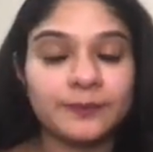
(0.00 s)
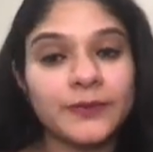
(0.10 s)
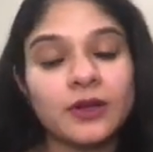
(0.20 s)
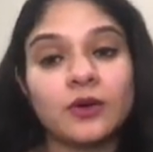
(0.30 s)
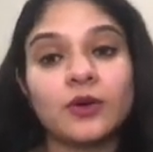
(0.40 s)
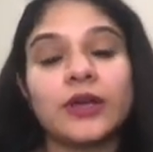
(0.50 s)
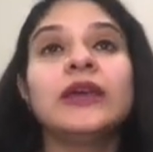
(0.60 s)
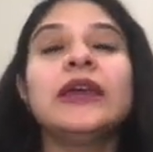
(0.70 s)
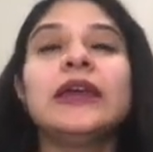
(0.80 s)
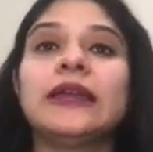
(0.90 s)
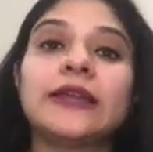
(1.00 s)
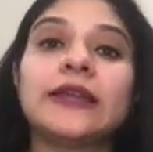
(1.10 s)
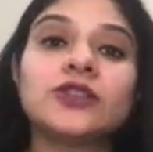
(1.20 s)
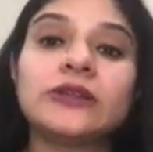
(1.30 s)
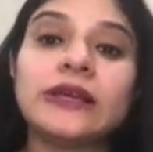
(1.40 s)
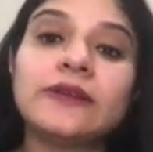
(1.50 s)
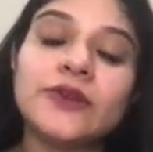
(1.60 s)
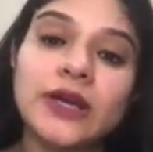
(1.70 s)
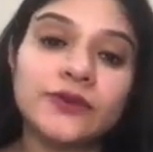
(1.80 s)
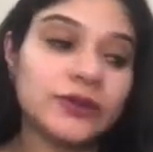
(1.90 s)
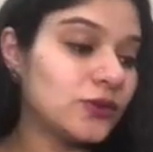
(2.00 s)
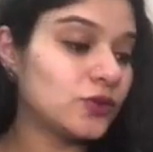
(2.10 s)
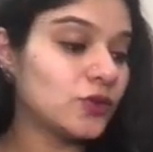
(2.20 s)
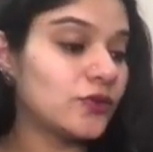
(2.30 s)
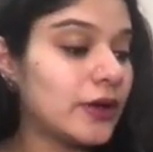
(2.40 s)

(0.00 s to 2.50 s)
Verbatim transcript: Okay, in H C l we have seen so far